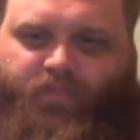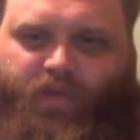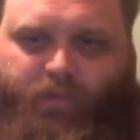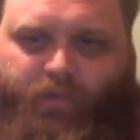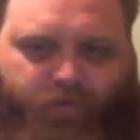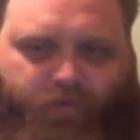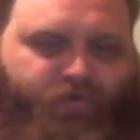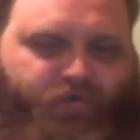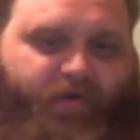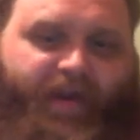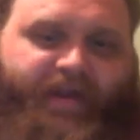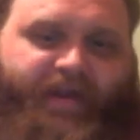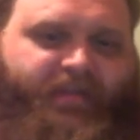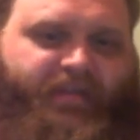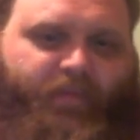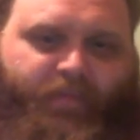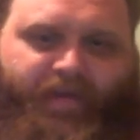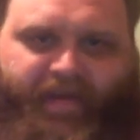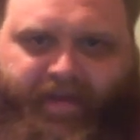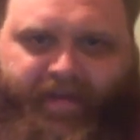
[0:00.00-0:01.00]
portrayed
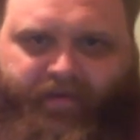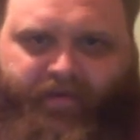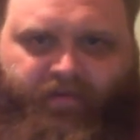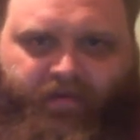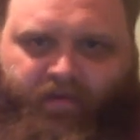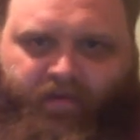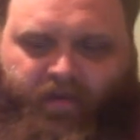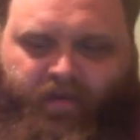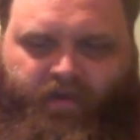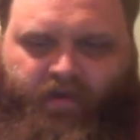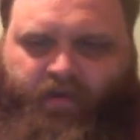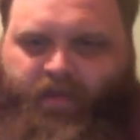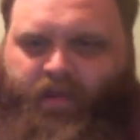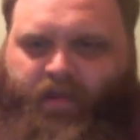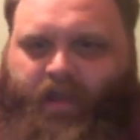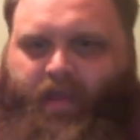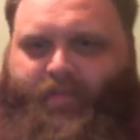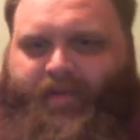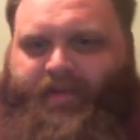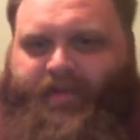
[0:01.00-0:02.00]
in the media.
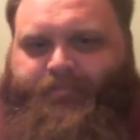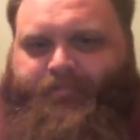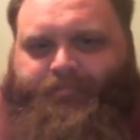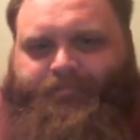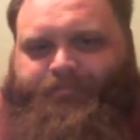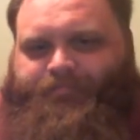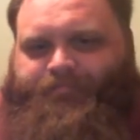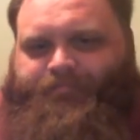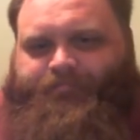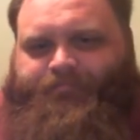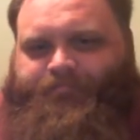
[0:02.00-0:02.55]
I mean,